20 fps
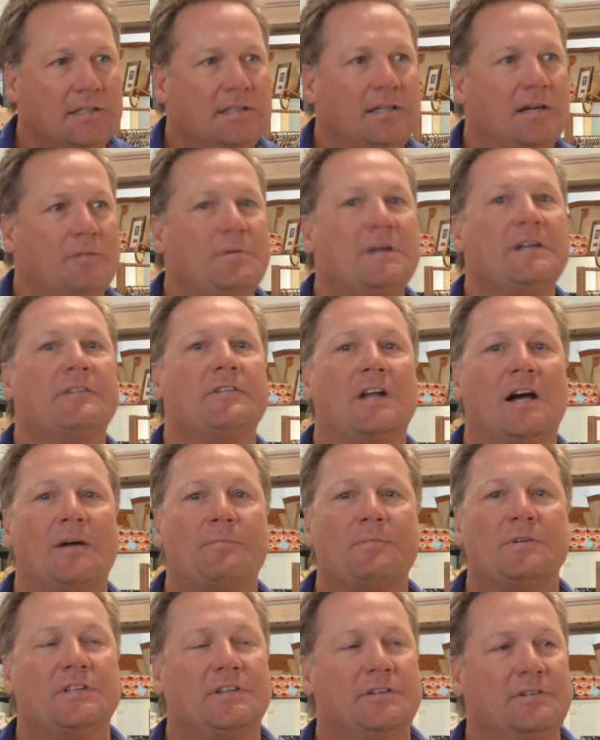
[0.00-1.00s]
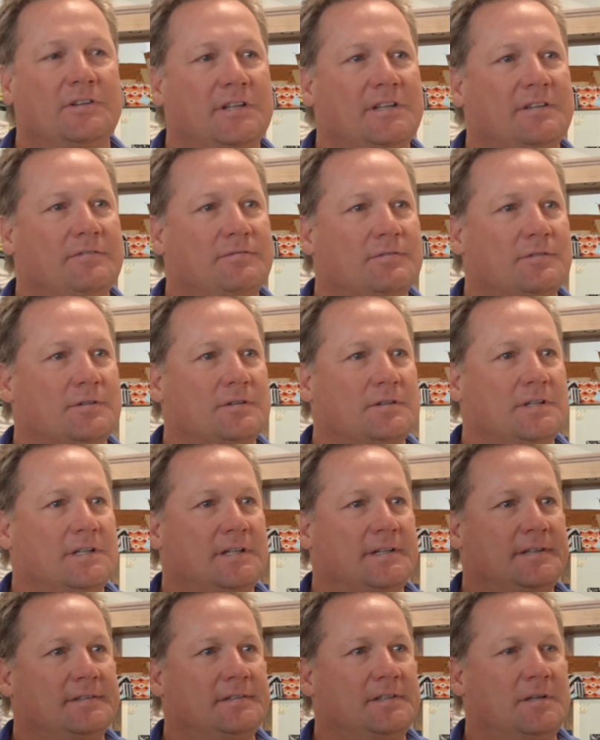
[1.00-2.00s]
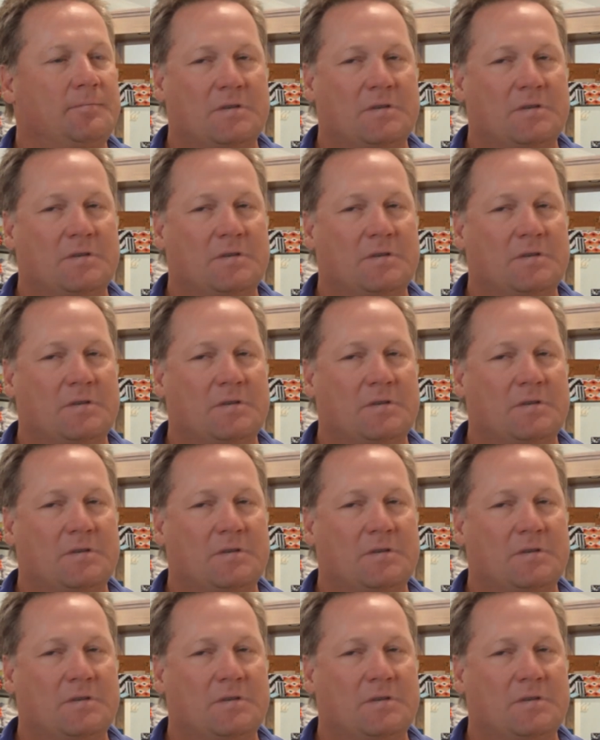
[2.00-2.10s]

a bit of an opportunity for a